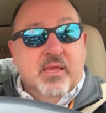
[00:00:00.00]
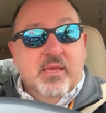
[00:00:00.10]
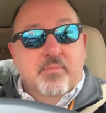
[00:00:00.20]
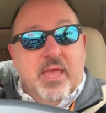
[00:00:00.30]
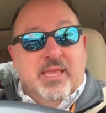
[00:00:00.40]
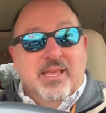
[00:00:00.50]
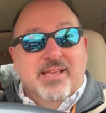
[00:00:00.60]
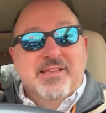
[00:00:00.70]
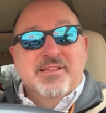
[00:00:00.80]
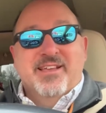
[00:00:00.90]
making
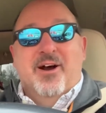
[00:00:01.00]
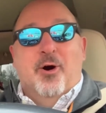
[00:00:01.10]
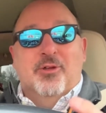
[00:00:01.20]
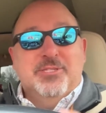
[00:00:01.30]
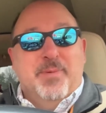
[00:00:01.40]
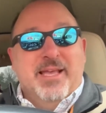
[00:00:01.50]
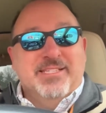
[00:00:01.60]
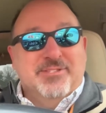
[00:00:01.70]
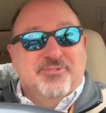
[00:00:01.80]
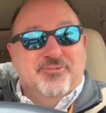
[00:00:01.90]
Allspice
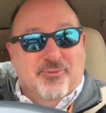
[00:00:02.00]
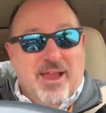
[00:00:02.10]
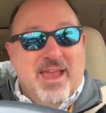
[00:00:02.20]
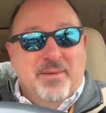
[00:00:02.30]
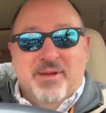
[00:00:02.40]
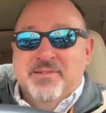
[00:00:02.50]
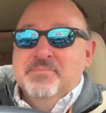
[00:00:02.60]
Dram.